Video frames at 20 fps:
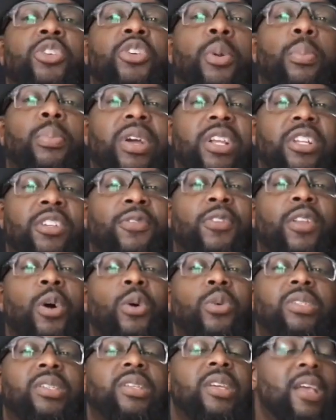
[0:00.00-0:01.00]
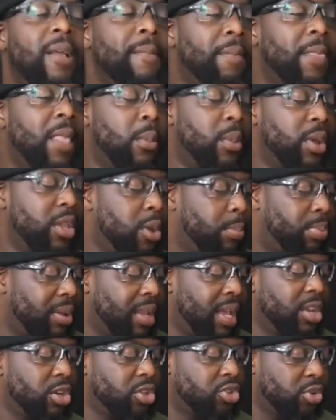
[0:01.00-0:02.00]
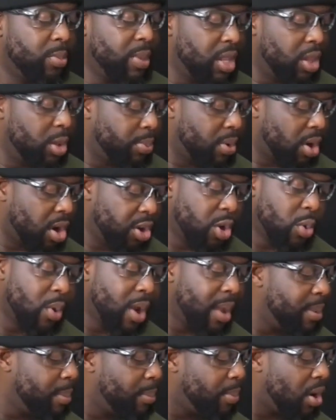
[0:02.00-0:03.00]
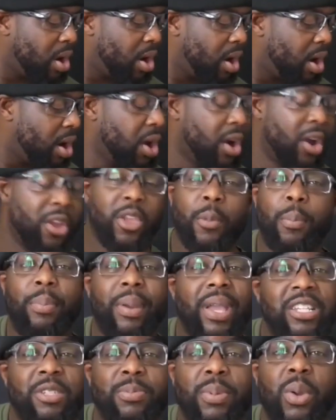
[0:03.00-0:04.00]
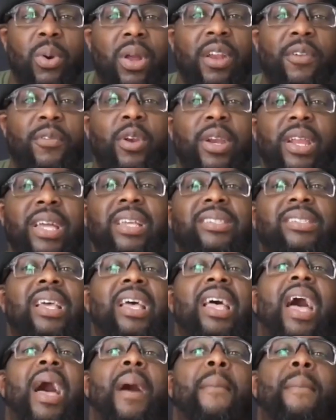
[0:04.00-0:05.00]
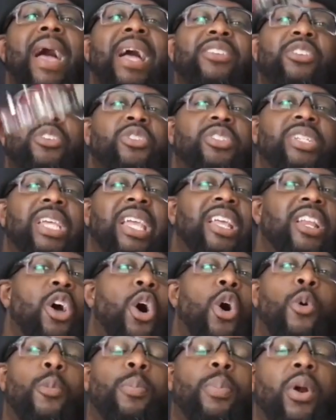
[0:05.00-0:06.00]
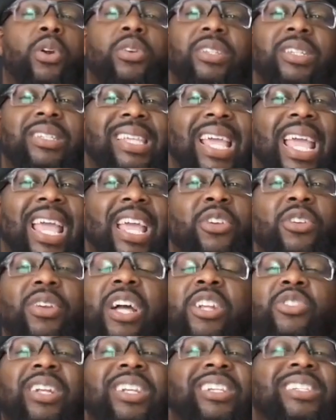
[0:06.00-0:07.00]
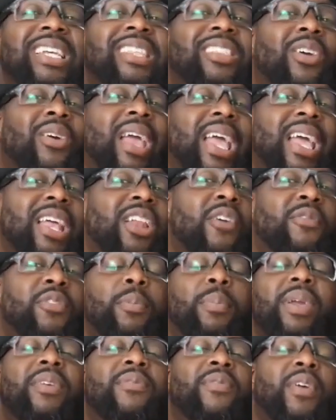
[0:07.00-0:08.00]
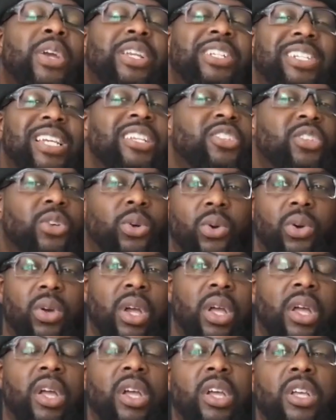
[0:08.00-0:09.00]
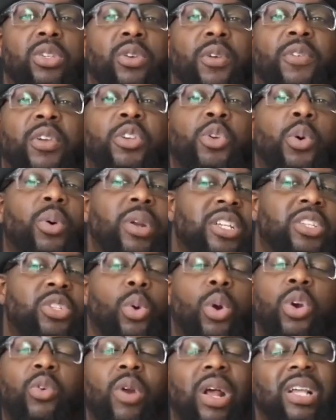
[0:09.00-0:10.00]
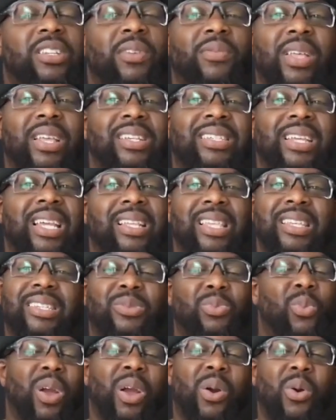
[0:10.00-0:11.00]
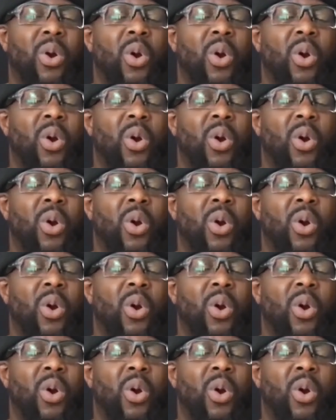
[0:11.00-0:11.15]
sure your bridge floats. And when you play your Tremolo Bar, your Whammy Bar, or your Bigsby, whatever it is, imagine you're shaking an old person's hand. You're not trying to shake their hand off, you're being very gentle. So if you're doing it so aggressively, it's like this